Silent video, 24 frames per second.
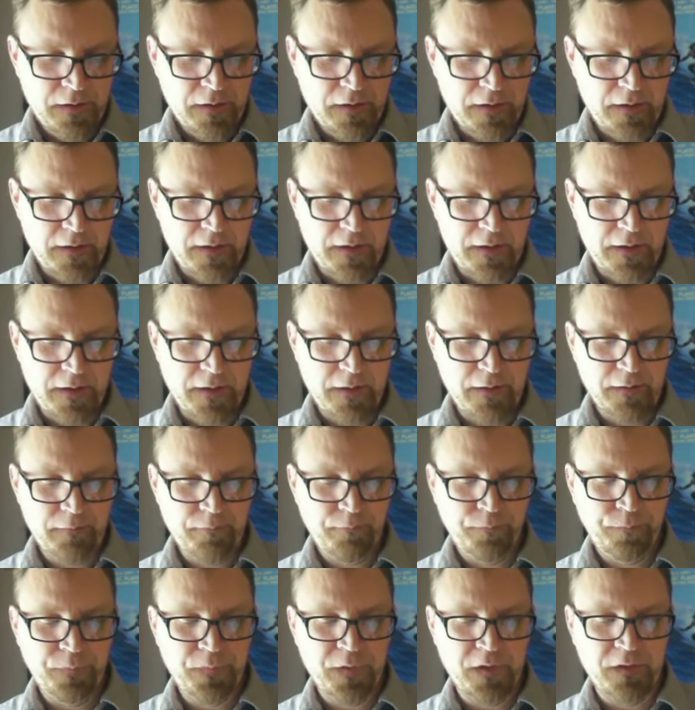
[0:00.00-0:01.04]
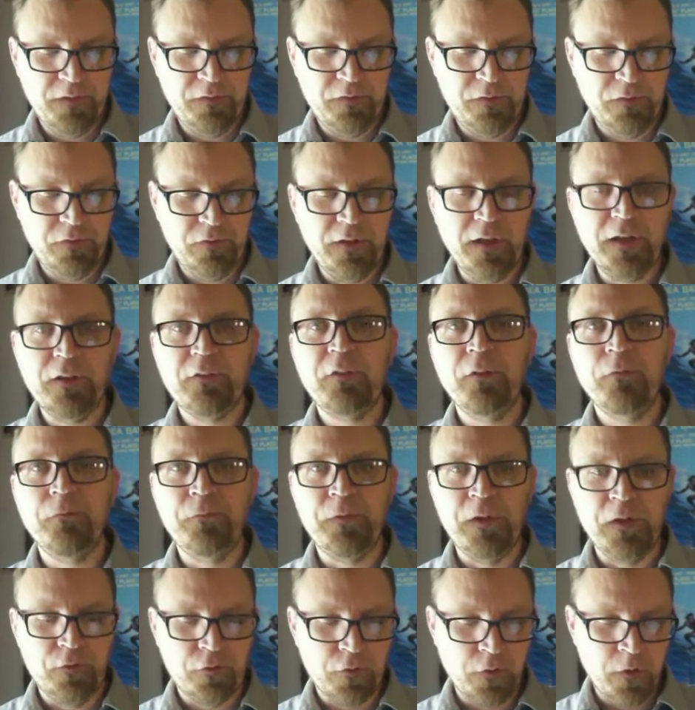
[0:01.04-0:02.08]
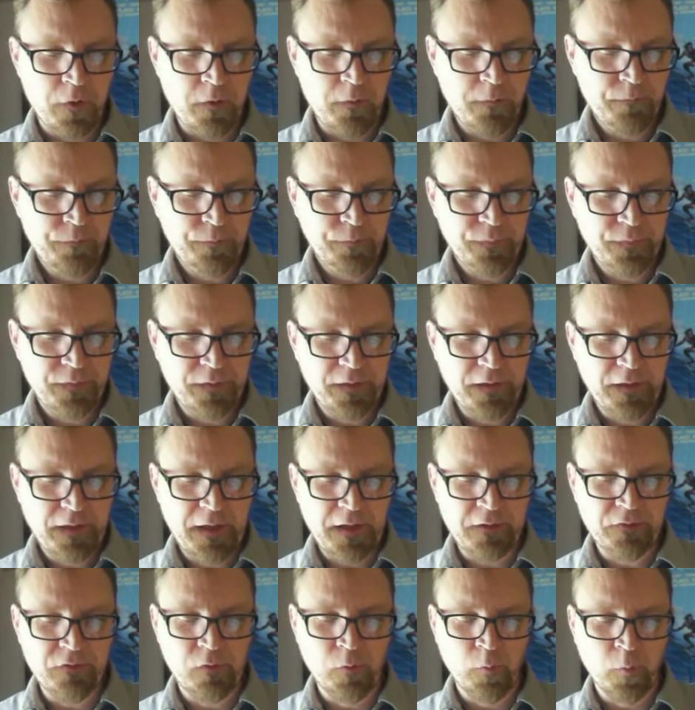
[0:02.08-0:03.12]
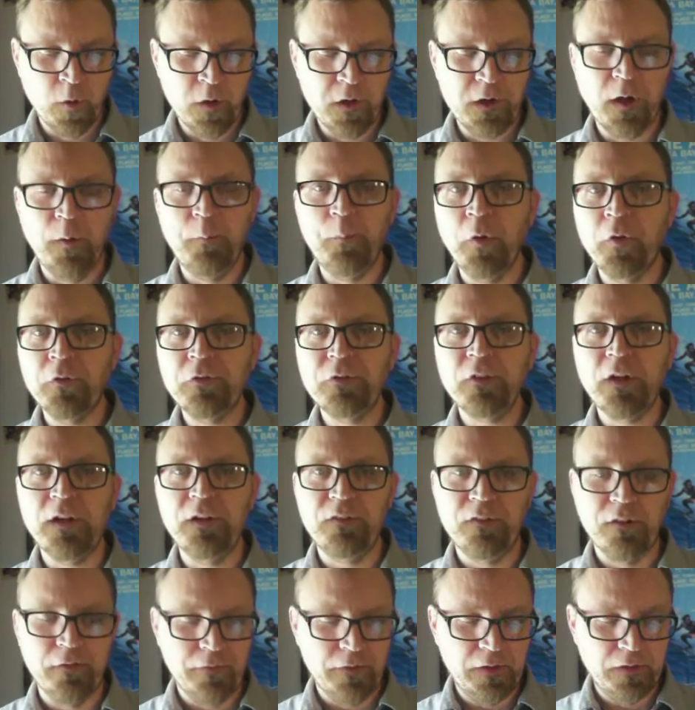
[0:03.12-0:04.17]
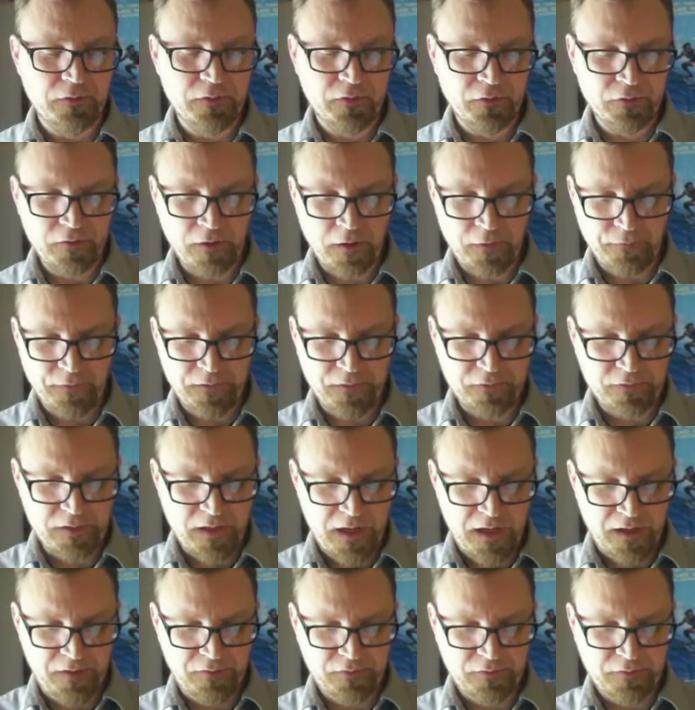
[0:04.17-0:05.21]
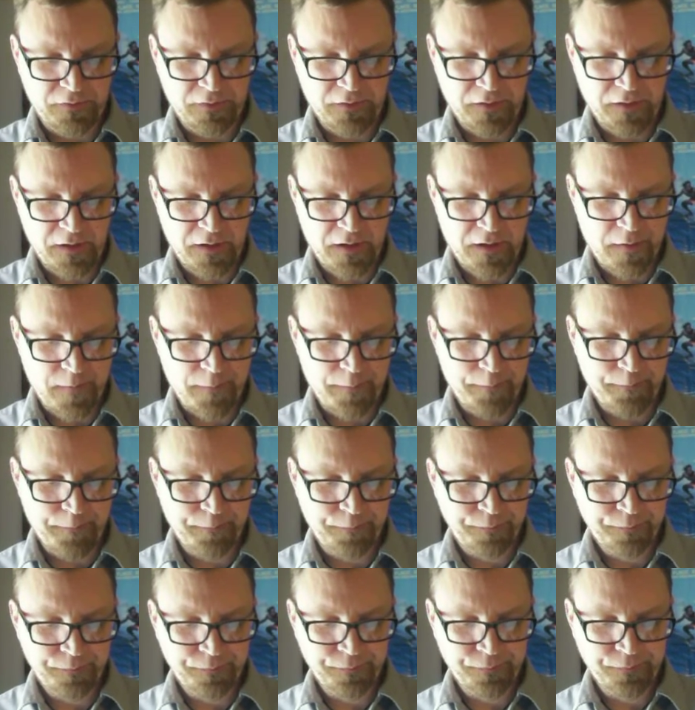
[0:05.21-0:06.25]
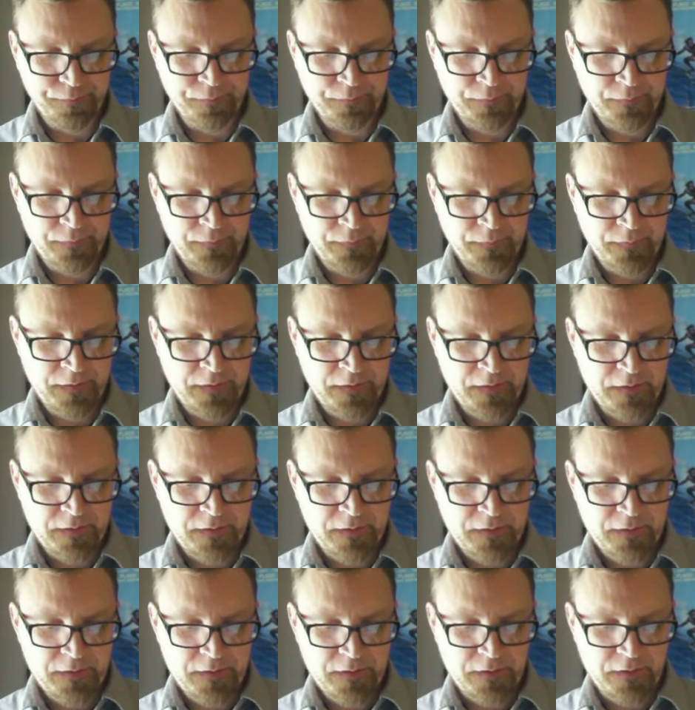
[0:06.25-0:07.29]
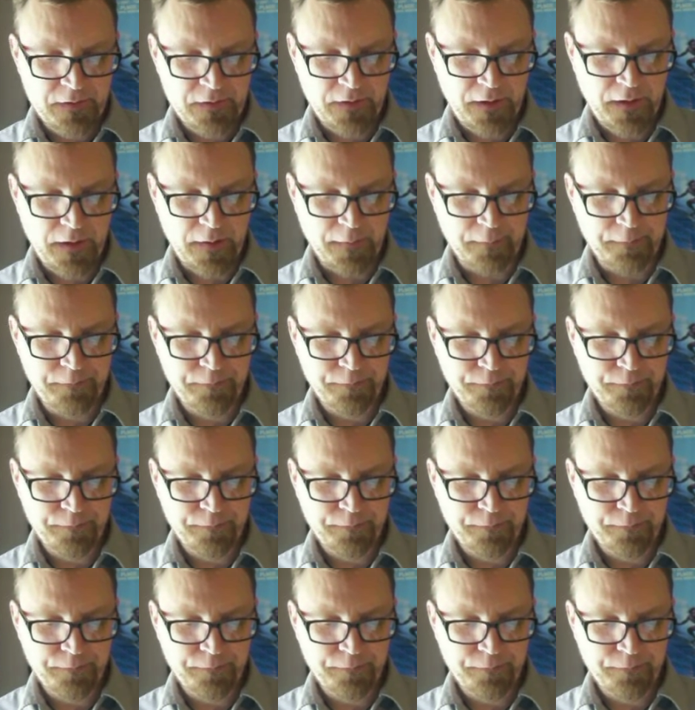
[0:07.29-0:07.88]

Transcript: uh, Detective Vitro has to work on both sides of it to solve this case. Um, yeah.